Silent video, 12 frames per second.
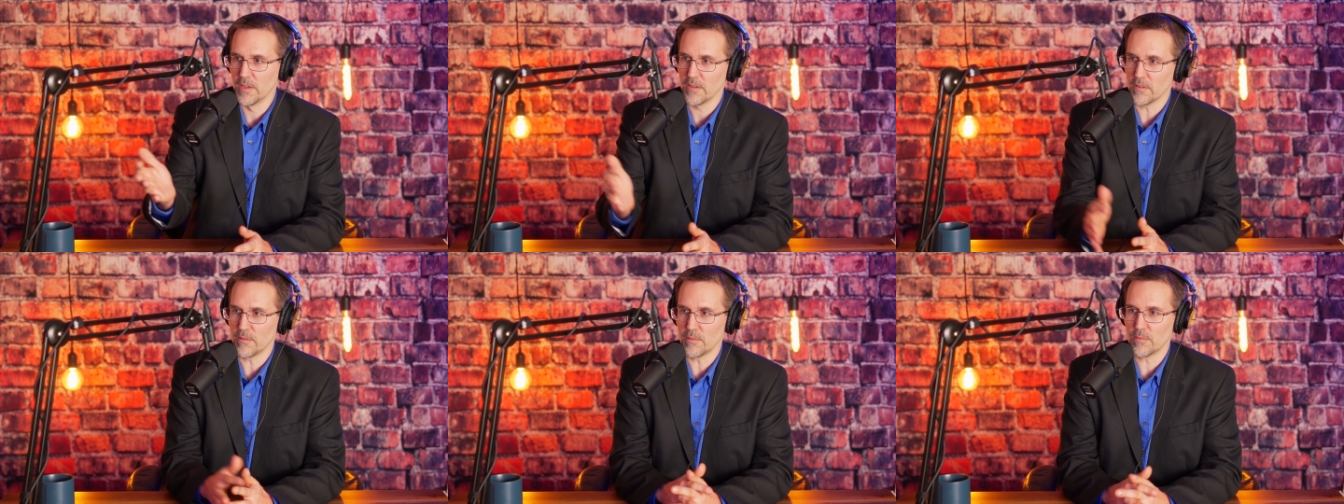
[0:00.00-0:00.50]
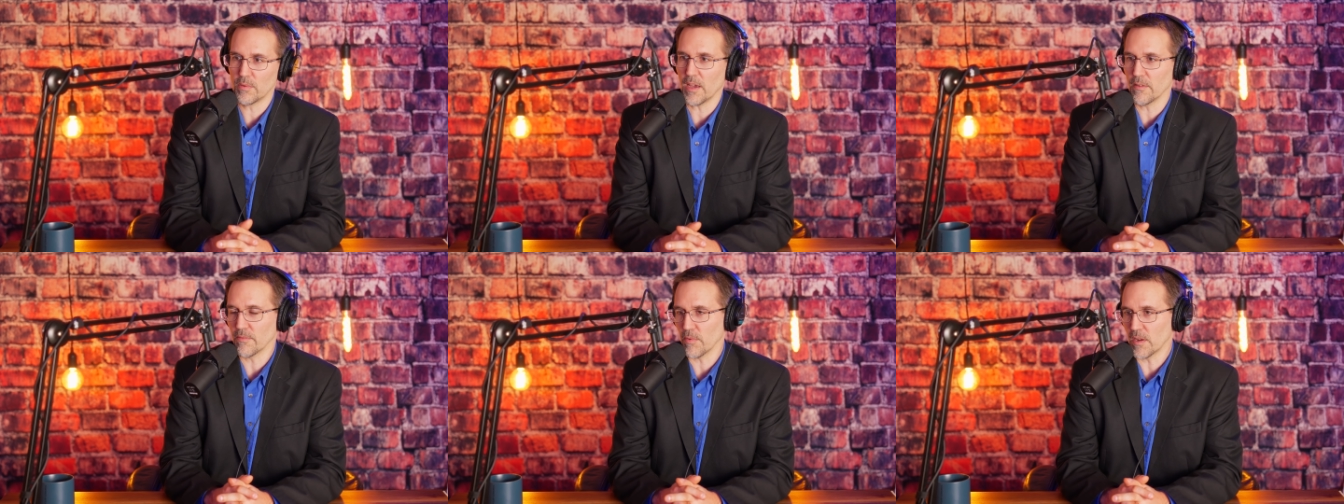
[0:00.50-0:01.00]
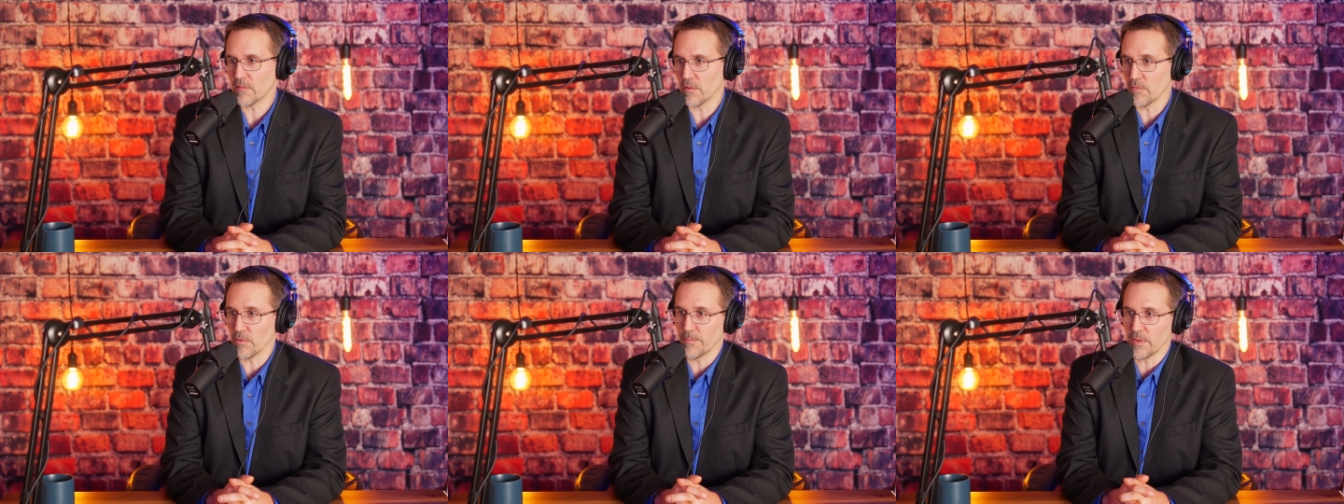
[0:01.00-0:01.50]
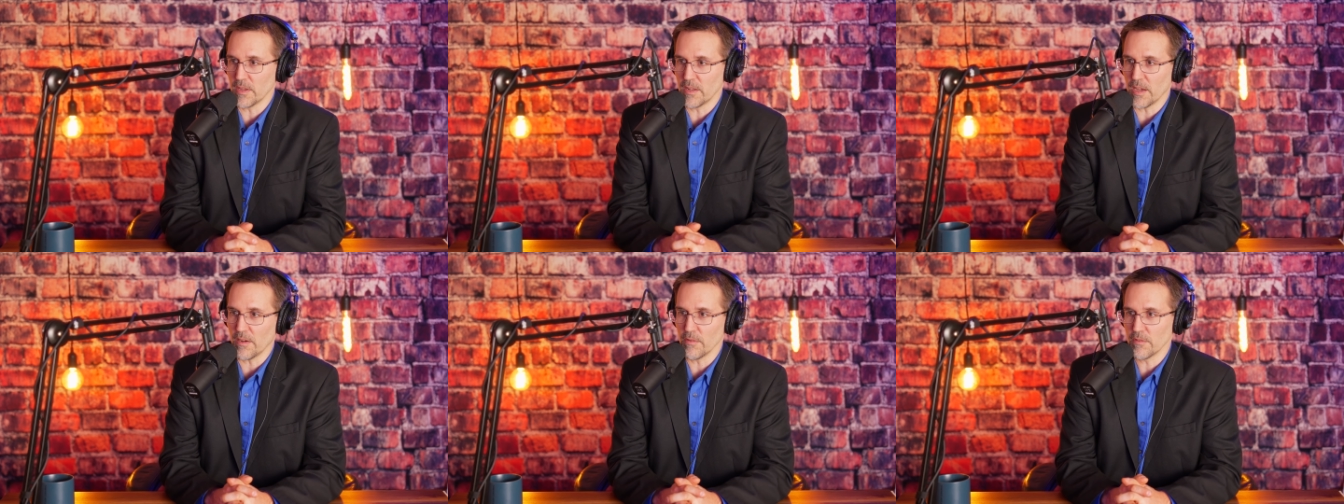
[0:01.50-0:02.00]
you have raised over a billion
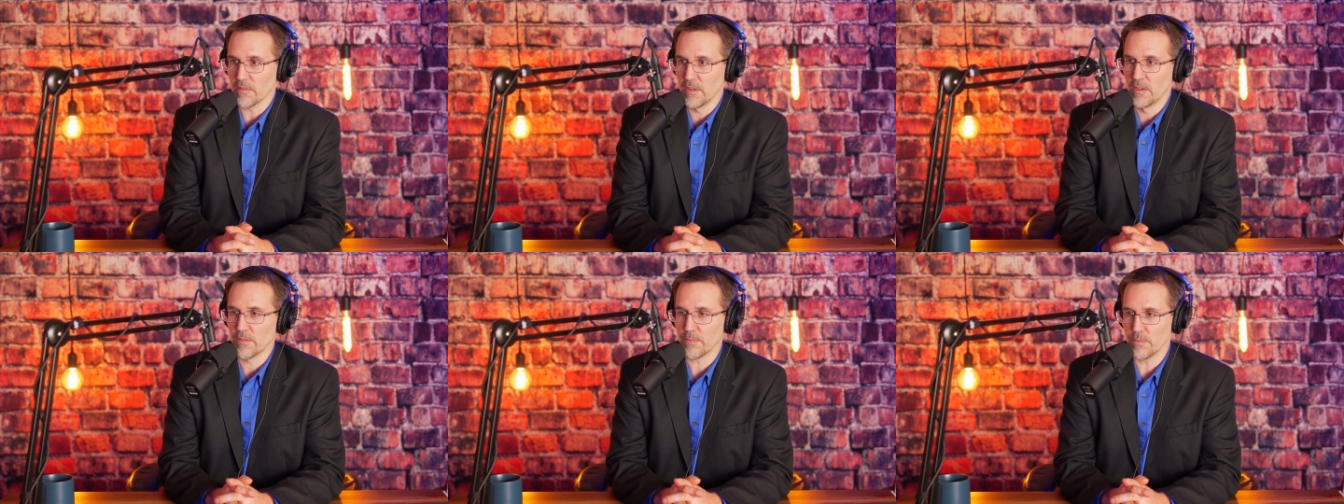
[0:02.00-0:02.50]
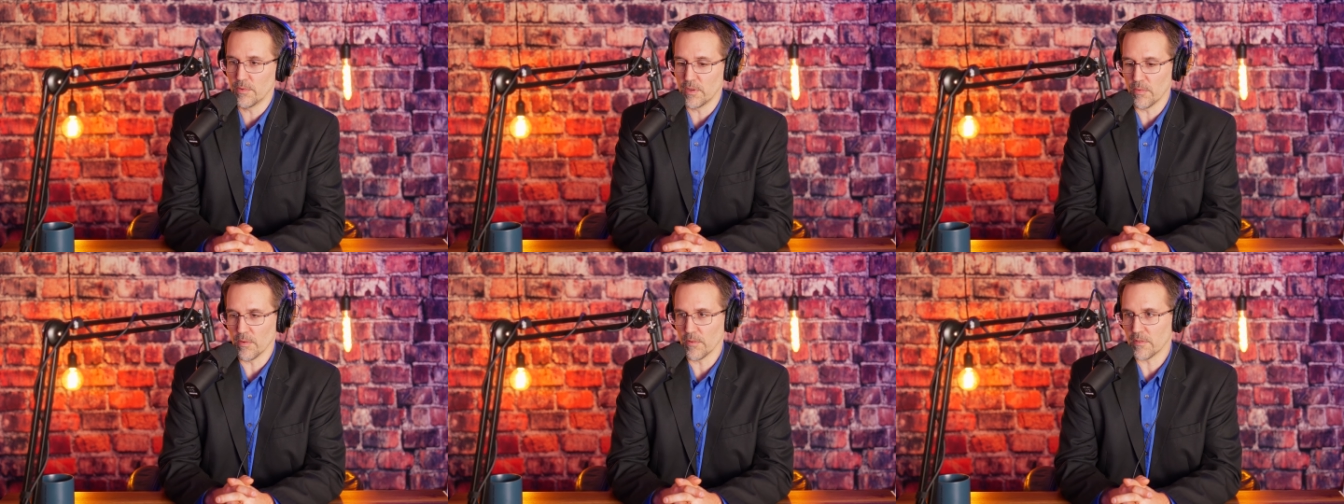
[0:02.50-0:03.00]
dollars through your